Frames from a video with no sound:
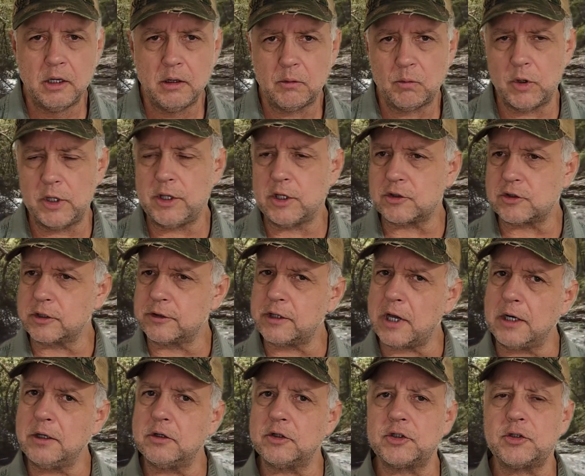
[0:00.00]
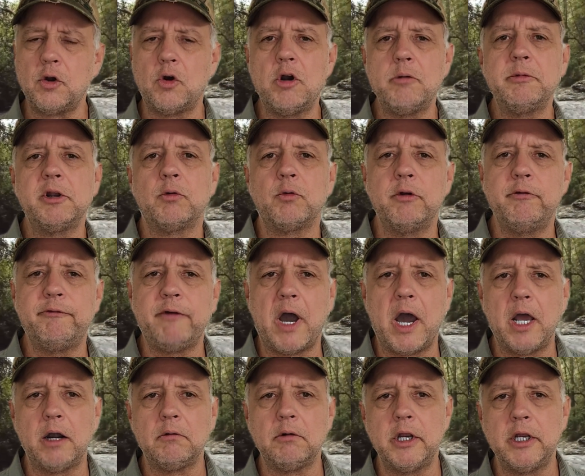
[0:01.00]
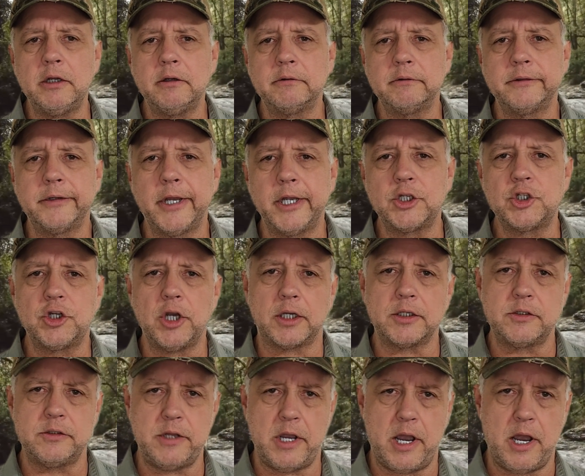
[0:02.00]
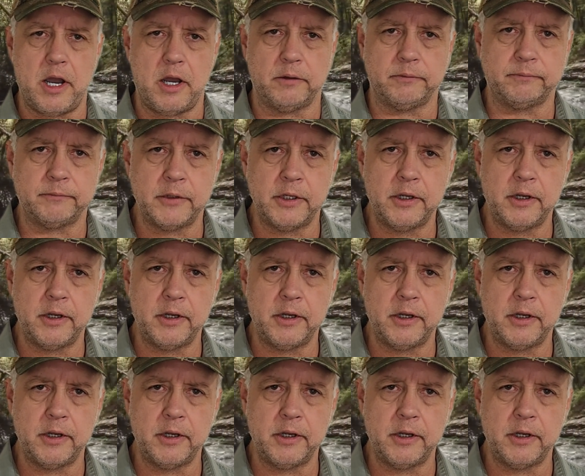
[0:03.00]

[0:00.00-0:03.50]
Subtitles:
When there's a thunderstorm in a refinery, it shuts down.